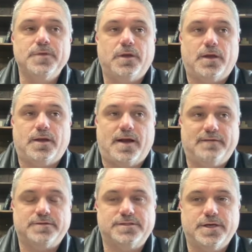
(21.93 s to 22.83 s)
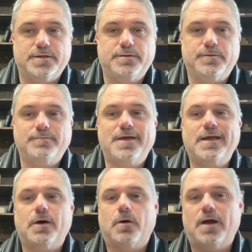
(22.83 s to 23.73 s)
and I have to tell you,
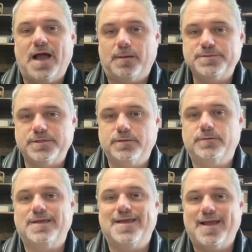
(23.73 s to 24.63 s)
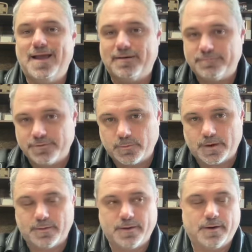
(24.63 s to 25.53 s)
they are absolutely
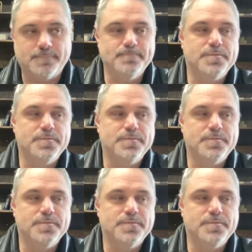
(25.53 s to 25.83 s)
everywhere there.